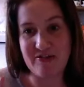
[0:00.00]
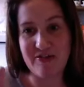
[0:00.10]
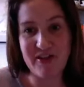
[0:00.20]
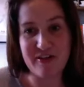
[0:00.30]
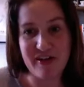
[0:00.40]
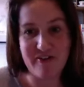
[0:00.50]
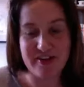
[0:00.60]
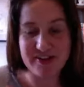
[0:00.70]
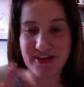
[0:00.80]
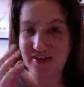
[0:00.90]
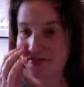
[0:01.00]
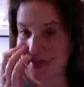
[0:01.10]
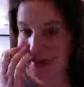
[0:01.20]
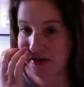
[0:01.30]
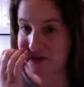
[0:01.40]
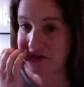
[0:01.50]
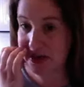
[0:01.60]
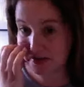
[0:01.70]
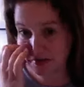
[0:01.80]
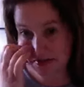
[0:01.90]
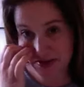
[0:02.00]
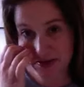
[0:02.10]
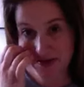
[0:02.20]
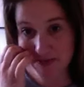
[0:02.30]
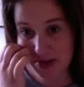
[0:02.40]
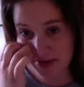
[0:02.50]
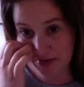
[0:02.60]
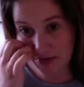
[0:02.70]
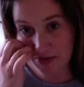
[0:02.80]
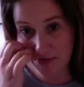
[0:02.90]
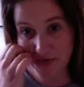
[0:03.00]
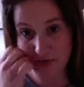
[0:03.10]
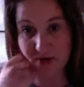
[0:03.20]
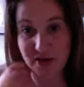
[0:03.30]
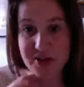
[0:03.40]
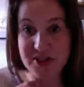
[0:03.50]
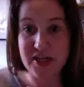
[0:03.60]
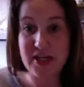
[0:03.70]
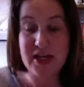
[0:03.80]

infographics that you've done and all that sort of thing has been so cool to watch.